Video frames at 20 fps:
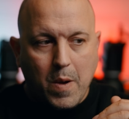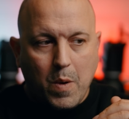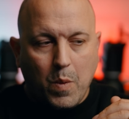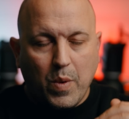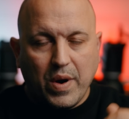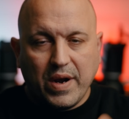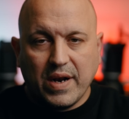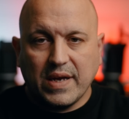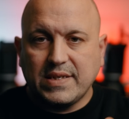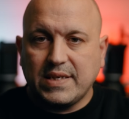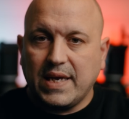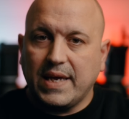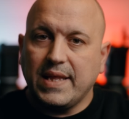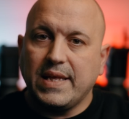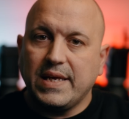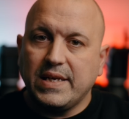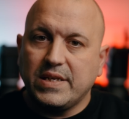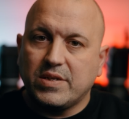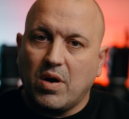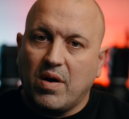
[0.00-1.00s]
when I say
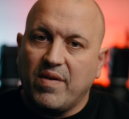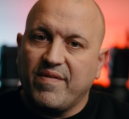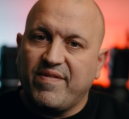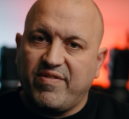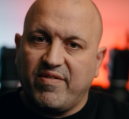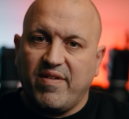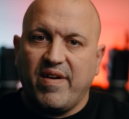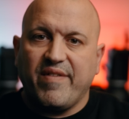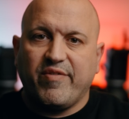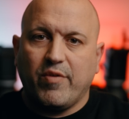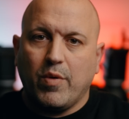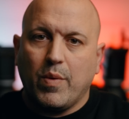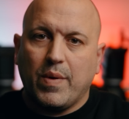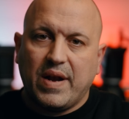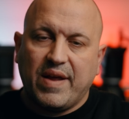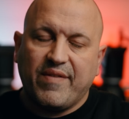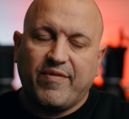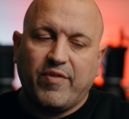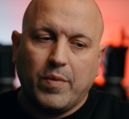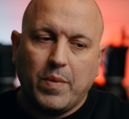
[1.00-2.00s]
these aren't for
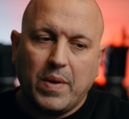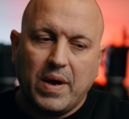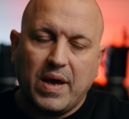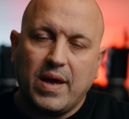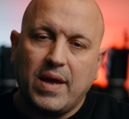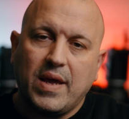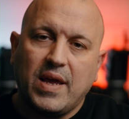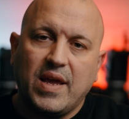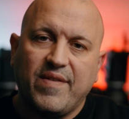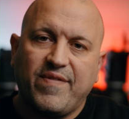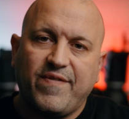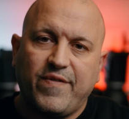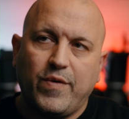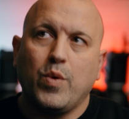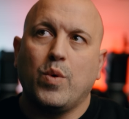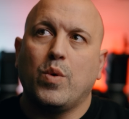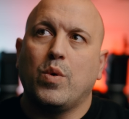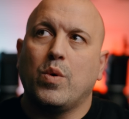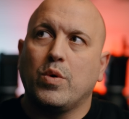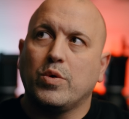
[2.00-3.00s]
everyone everywhere, if
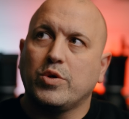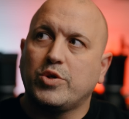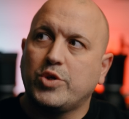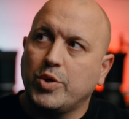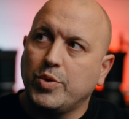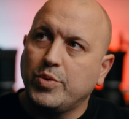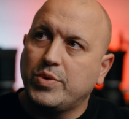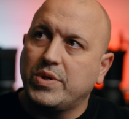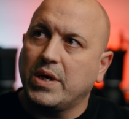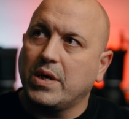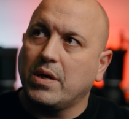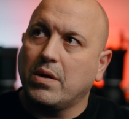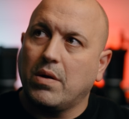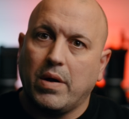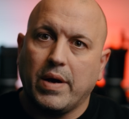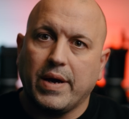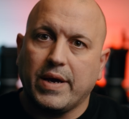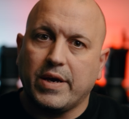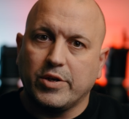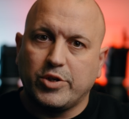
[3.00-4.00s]
you're shooting
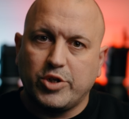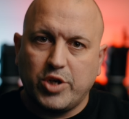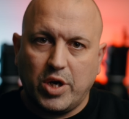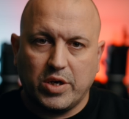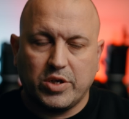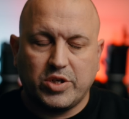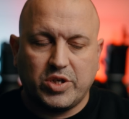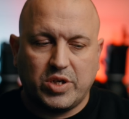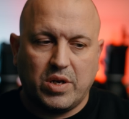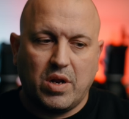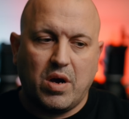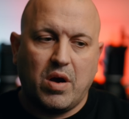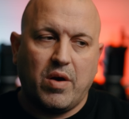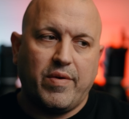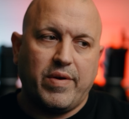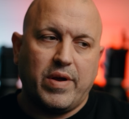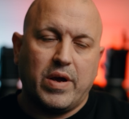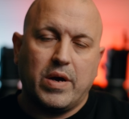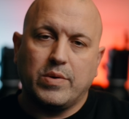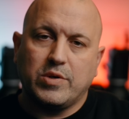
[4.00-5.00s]
like a church
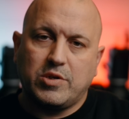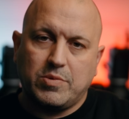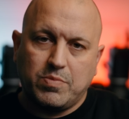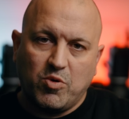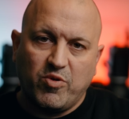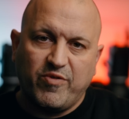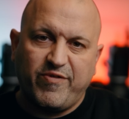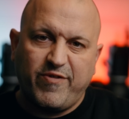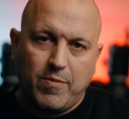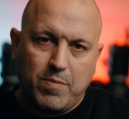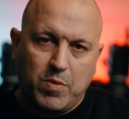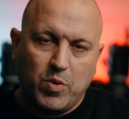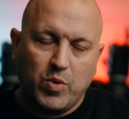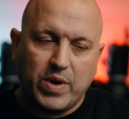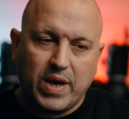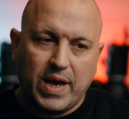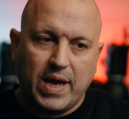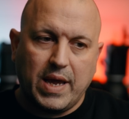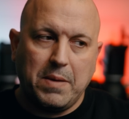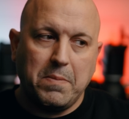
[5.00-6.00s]
scenario, a small football
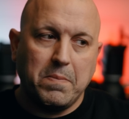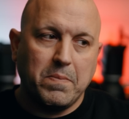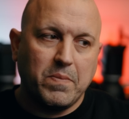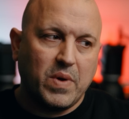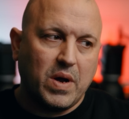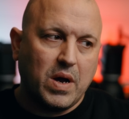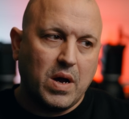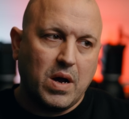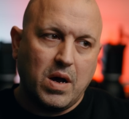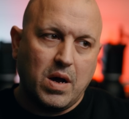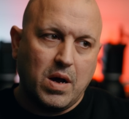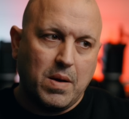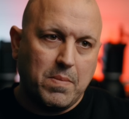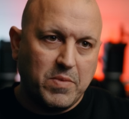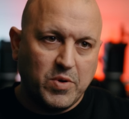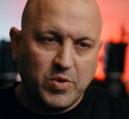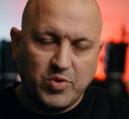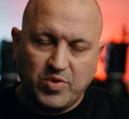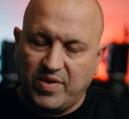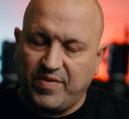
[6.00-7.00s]
game,
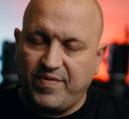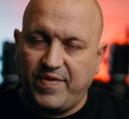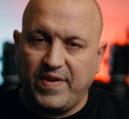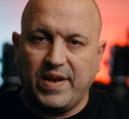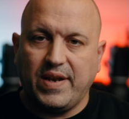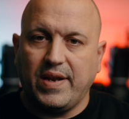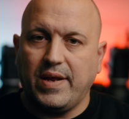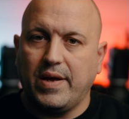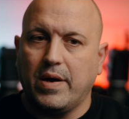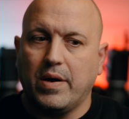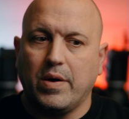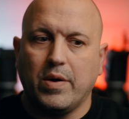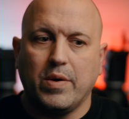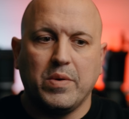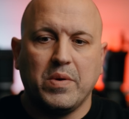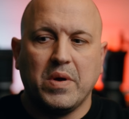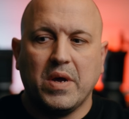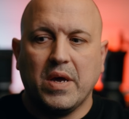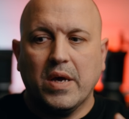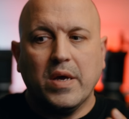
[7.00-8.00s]
music
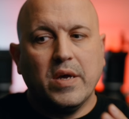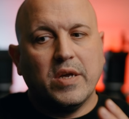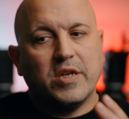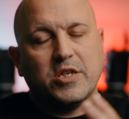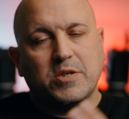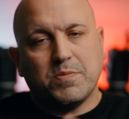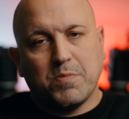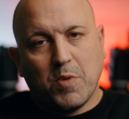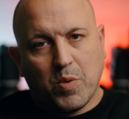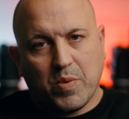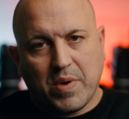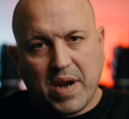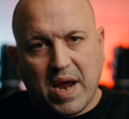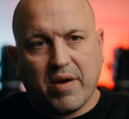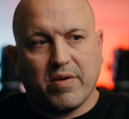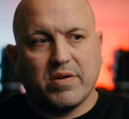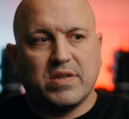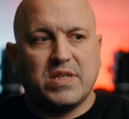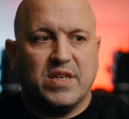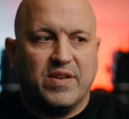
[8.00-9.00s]
video, small
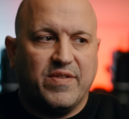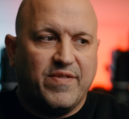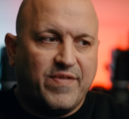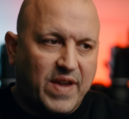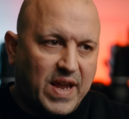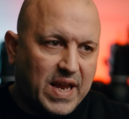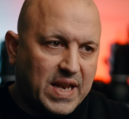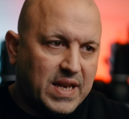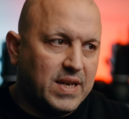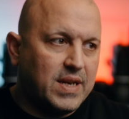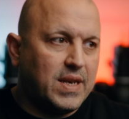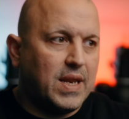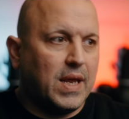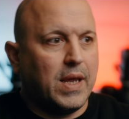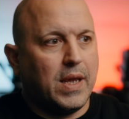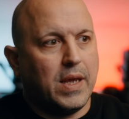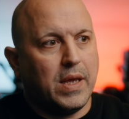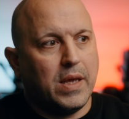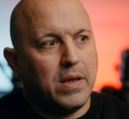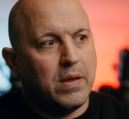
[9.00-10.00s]
narrative,
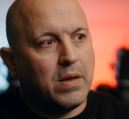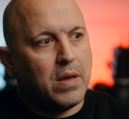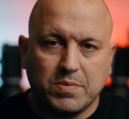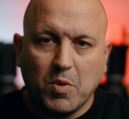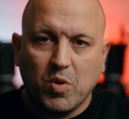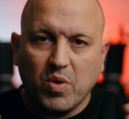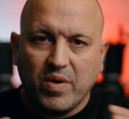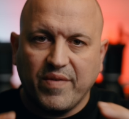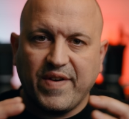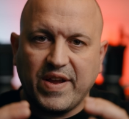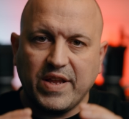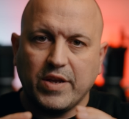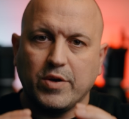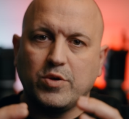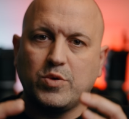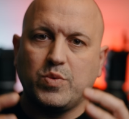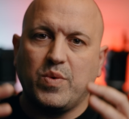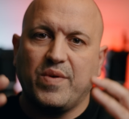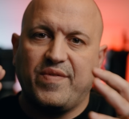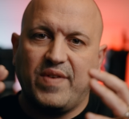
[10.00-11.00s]
indie, smaller
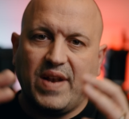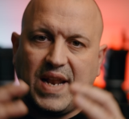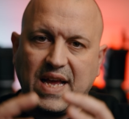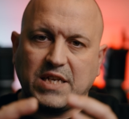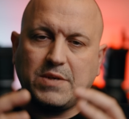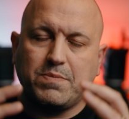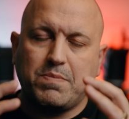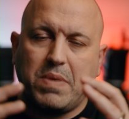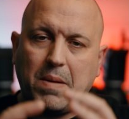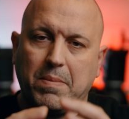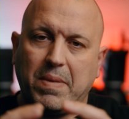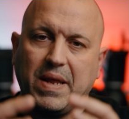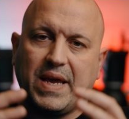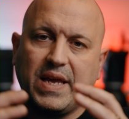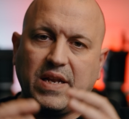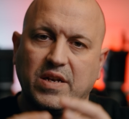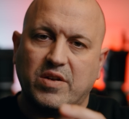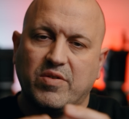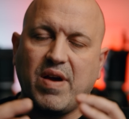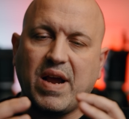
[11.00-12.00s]
venues with less
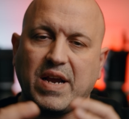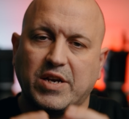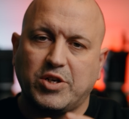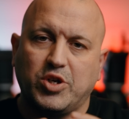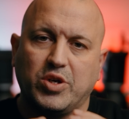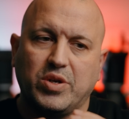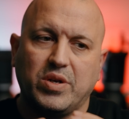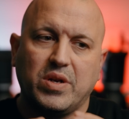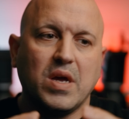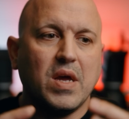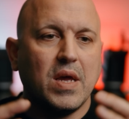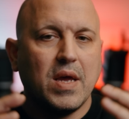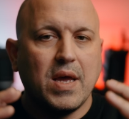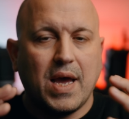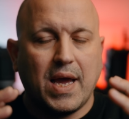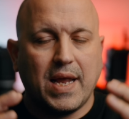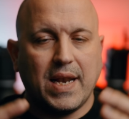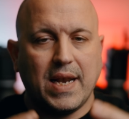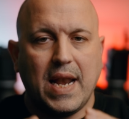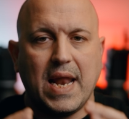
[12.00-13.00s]
public interaction
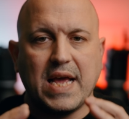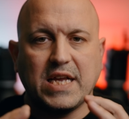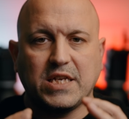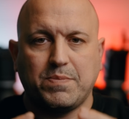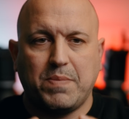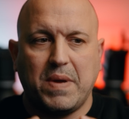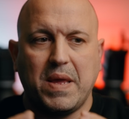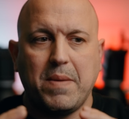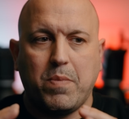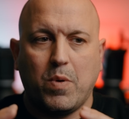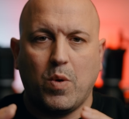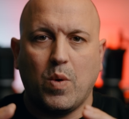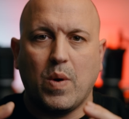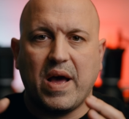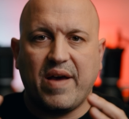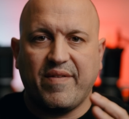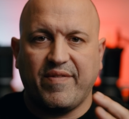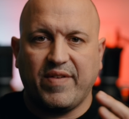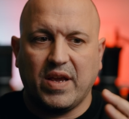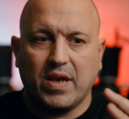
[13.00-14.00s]
and less people
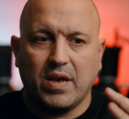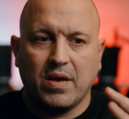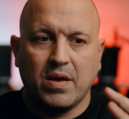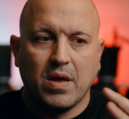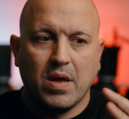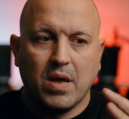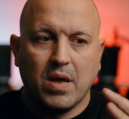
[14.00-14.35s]
having